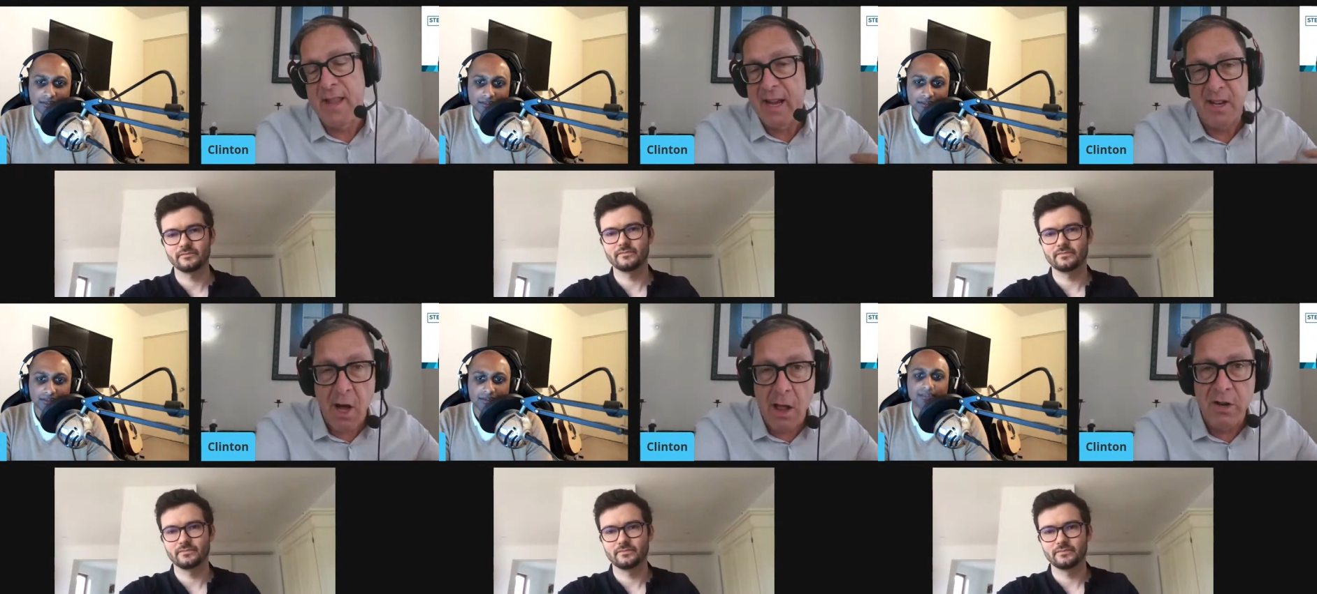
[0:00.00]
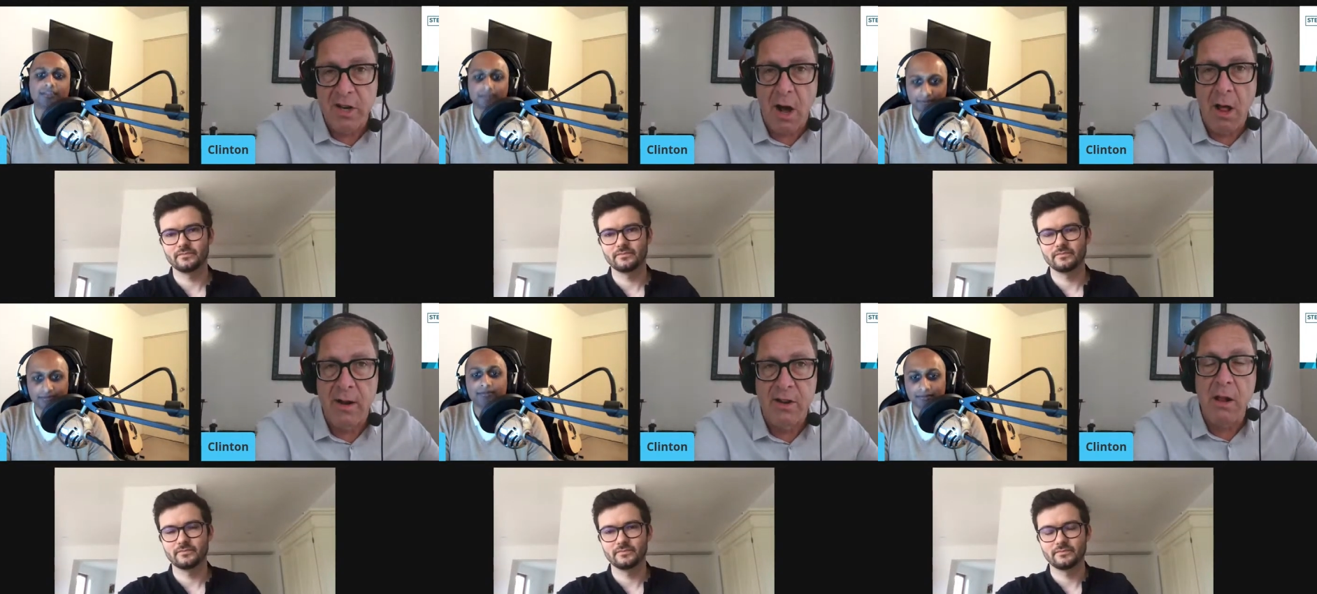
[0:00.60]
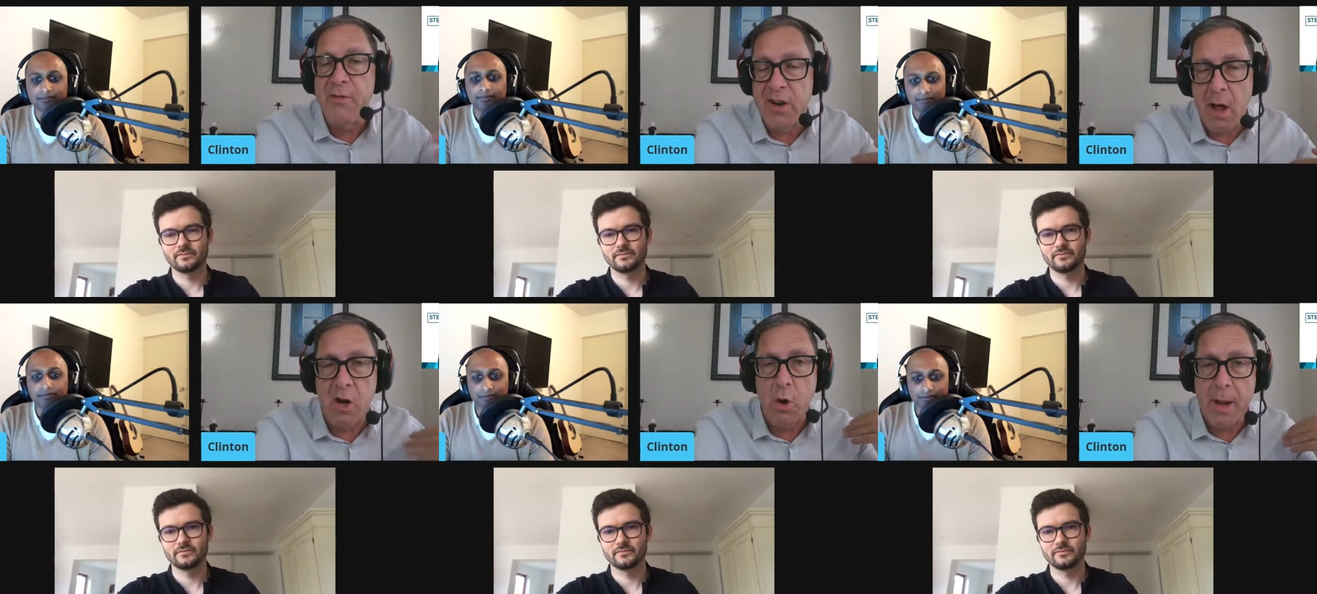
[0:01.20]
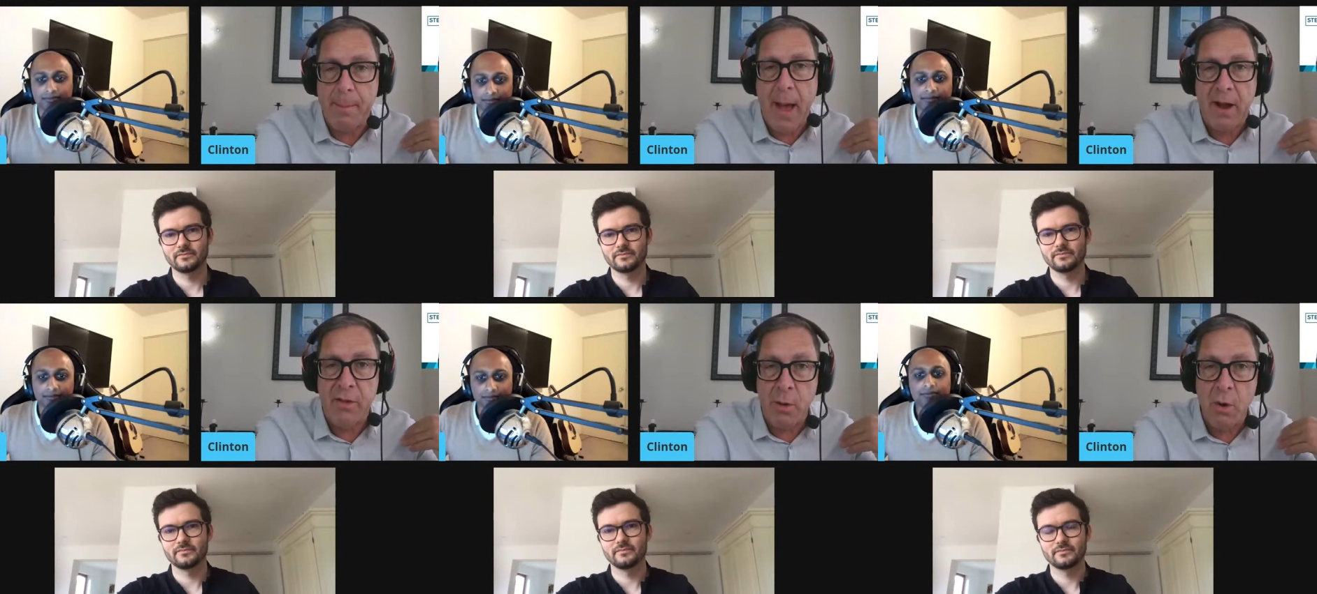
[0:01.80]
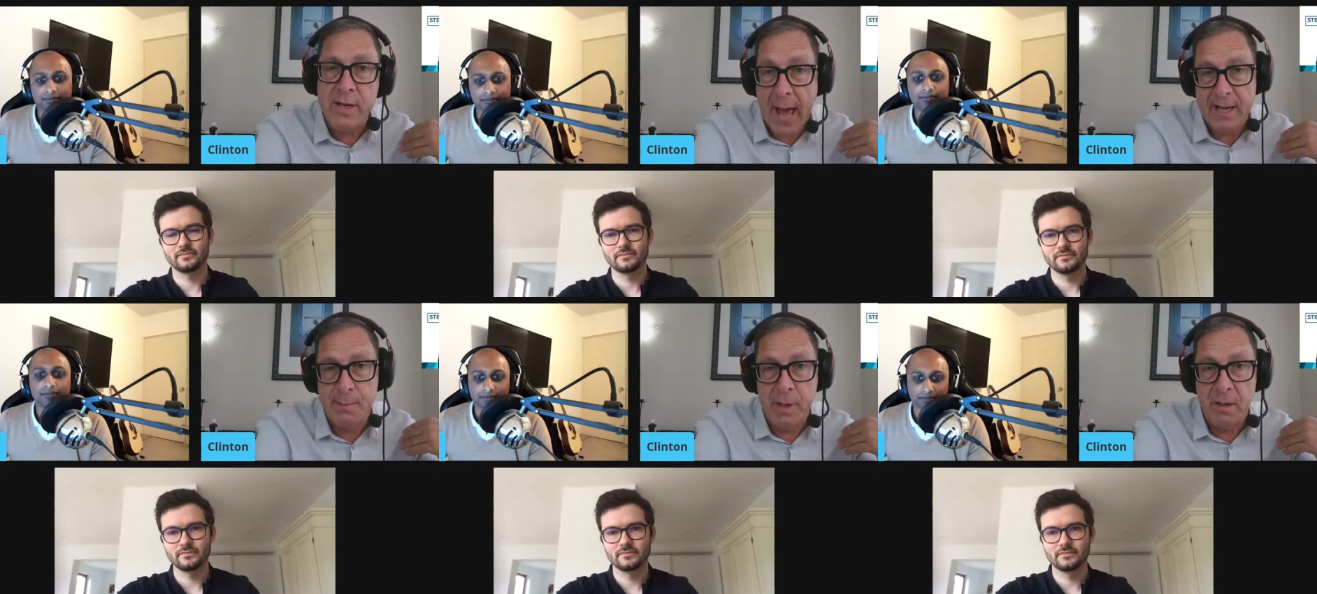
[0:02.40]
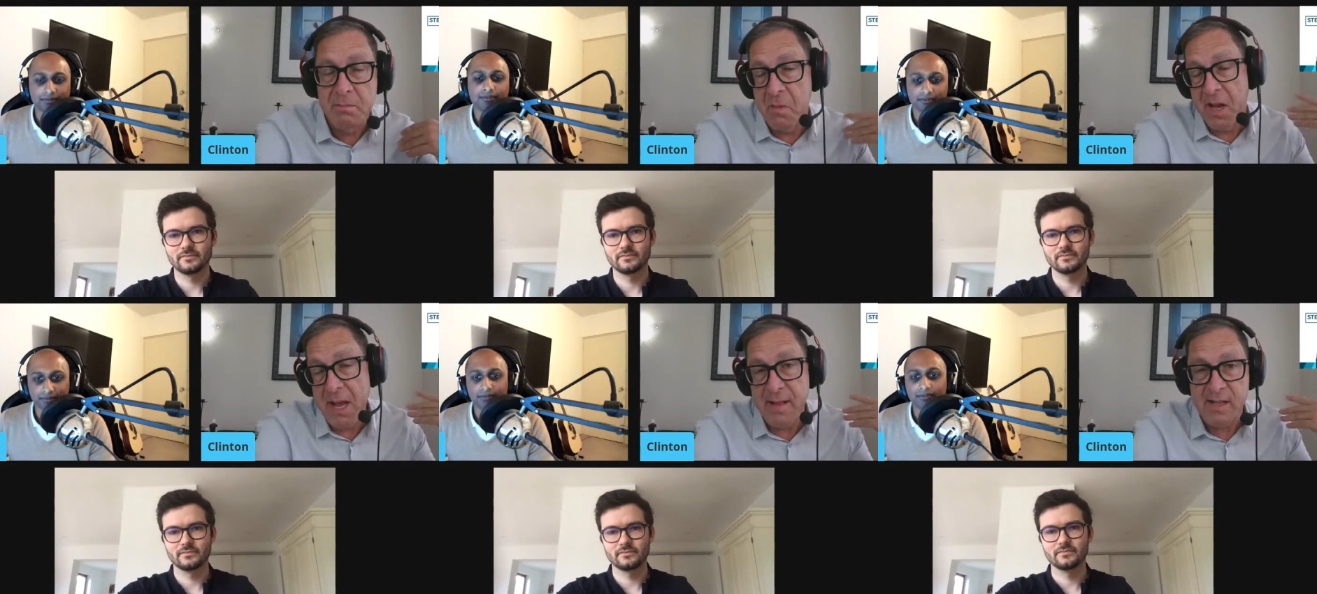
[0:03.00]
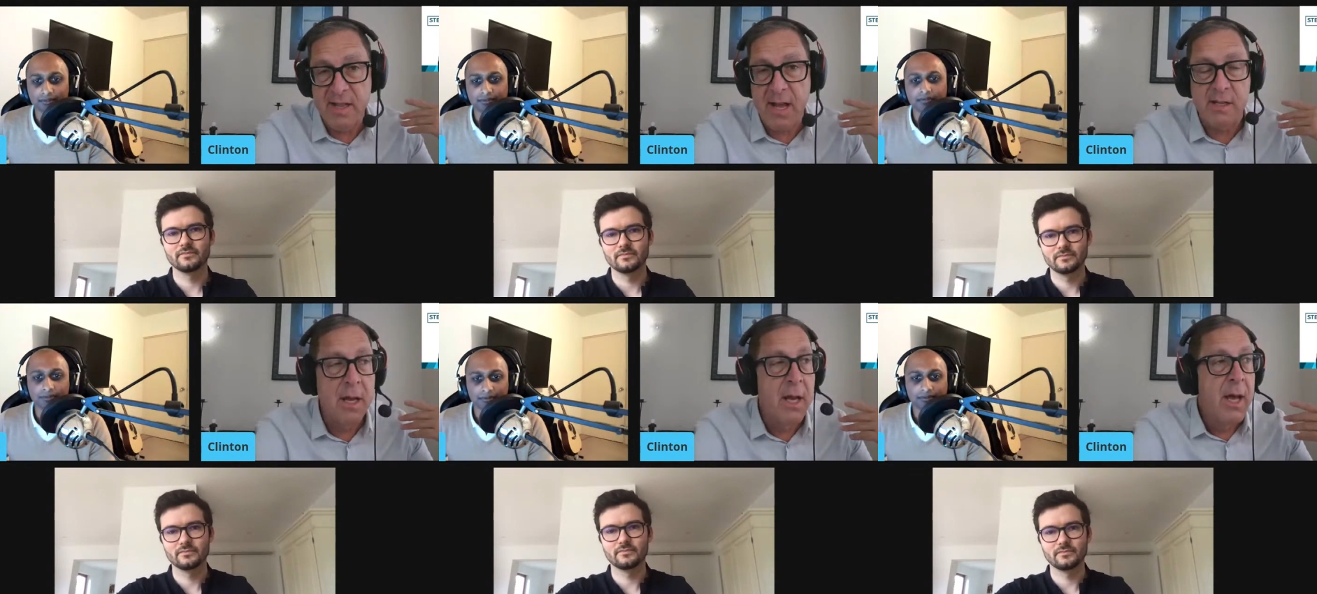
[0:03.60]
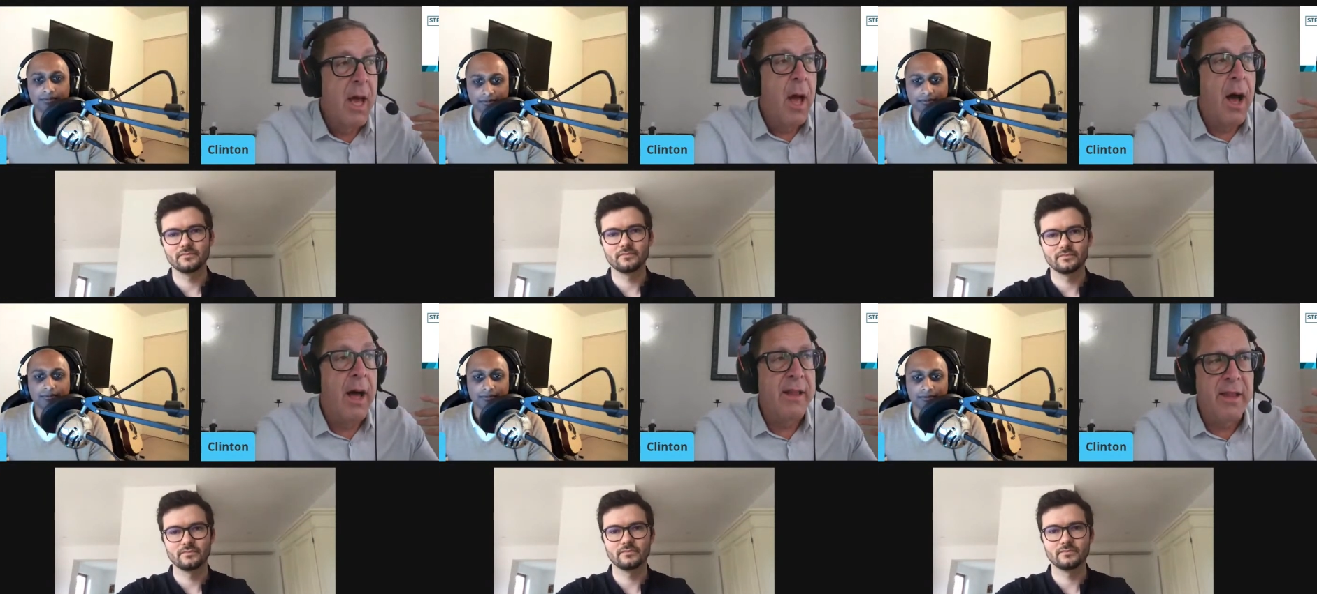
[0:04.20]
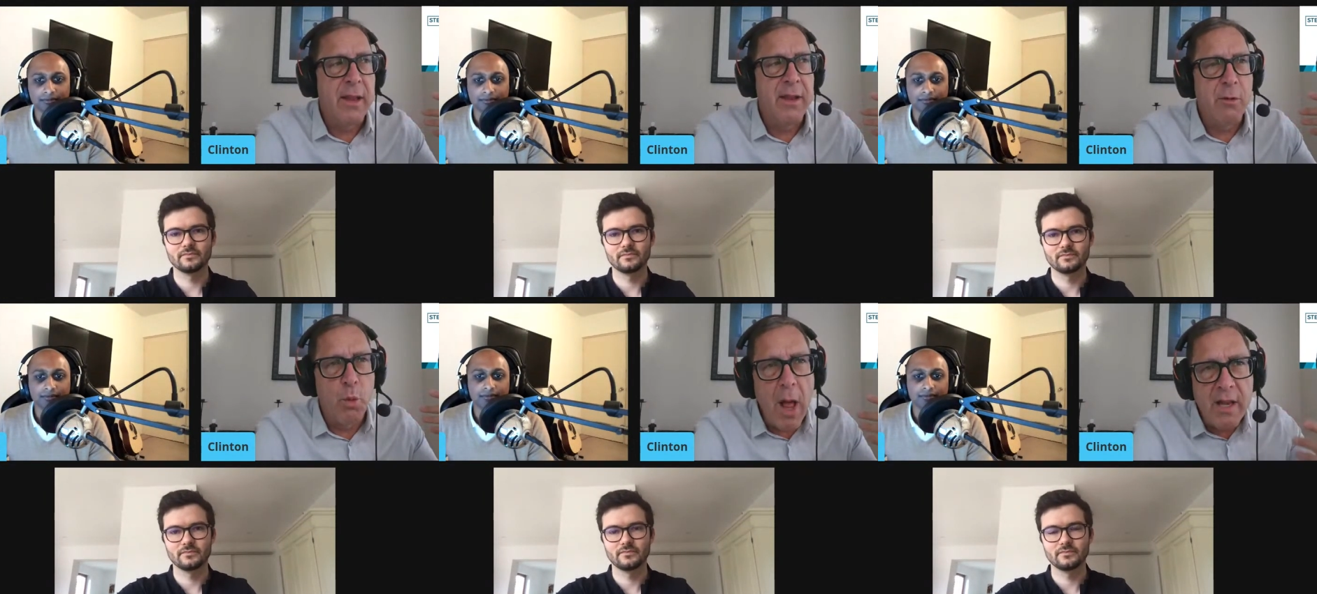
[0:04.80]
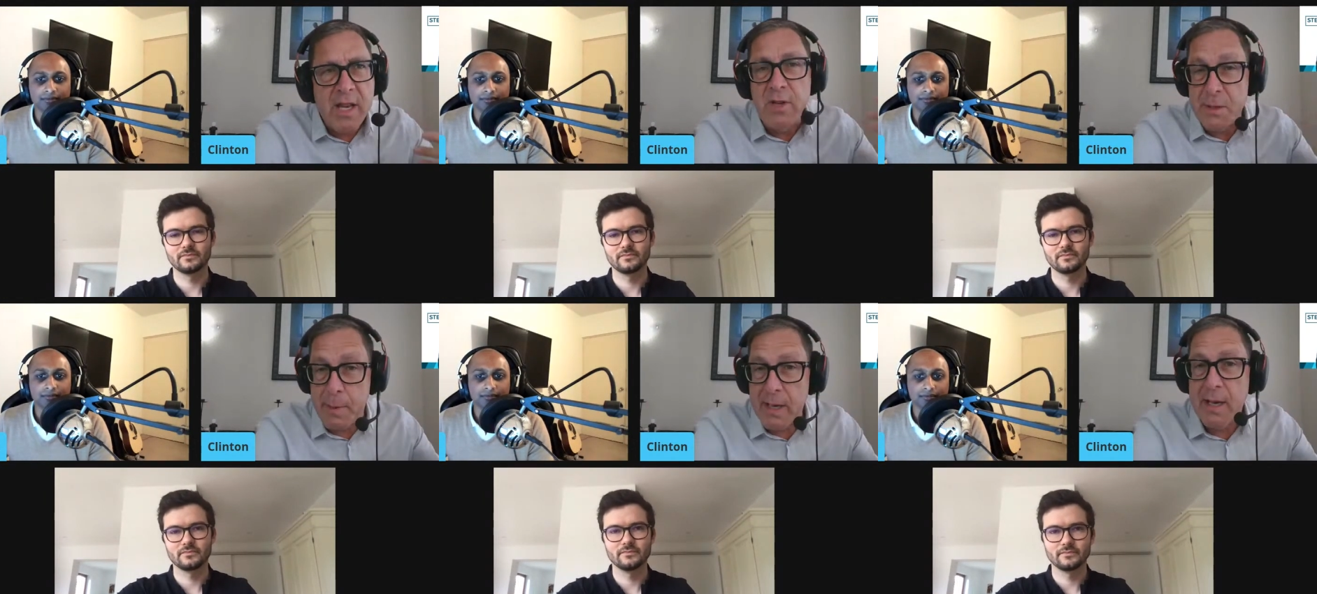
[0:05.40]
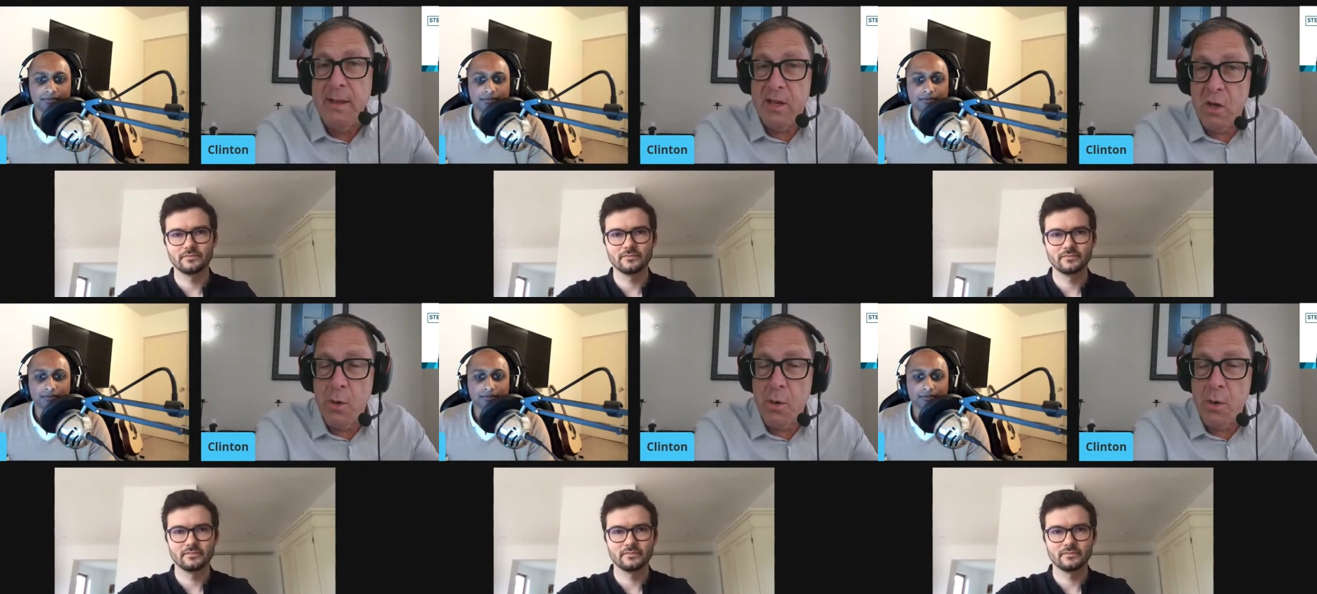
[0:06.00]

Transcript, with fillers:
Speaker 1: like a dollar to dollar, dollar for dollar credit back on their own tax bill. Okay, that's nice. Uh, relatively speaking, the